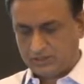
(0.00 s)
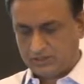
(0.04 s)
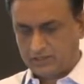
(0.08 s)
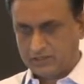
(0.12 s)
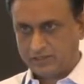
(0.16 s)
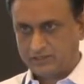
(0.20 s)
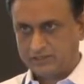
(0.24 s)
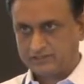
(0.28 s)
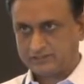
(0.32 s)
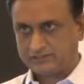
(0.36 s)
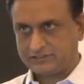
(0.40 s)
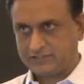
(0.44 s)

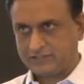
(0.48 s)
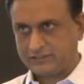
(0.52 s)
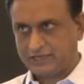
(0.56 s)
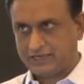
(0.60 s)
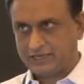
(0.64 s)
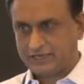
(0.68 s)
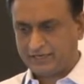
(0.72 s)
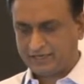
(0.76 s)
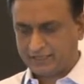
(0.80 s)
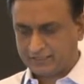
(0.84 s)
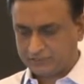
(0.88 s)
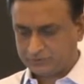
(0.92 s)
and center
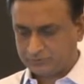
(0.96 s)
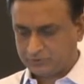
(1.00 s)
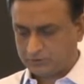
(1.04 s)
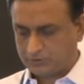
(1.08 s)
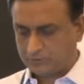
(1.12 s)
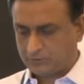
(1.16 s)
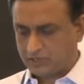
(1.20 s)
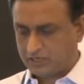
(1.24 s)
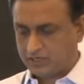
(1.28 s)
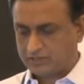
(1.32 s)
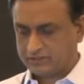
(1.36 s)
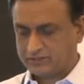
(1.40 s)
line has been
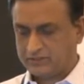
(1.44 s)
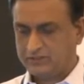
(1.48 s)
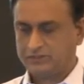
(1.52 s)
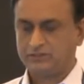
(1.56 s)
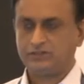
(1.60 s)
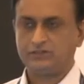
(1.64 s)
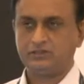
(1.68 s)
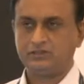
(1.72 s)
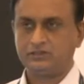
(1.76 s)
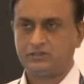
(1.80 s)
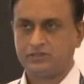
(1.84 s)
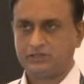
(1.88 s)
marked in
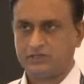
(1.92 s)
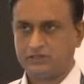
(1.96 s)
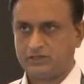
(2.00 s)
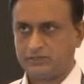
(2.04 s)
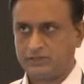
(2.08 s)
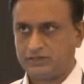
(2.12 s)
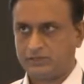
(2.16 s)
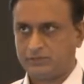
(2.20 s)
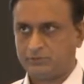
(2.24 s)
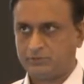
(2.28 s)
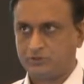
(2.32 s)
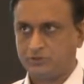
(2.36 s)

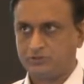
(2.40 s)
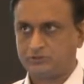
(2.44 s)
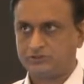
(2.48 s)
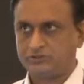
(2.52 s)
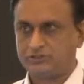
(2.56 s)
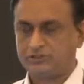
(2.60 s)
about